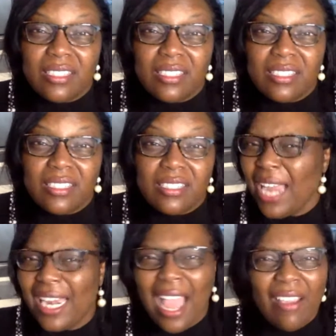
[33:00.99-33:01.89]
We're
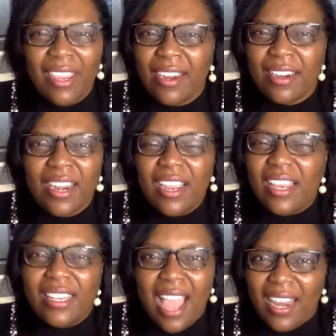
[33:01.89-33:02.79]
not out here
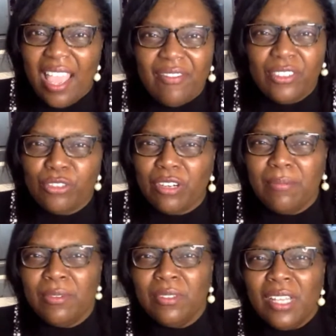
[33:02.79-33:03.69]
not having trouble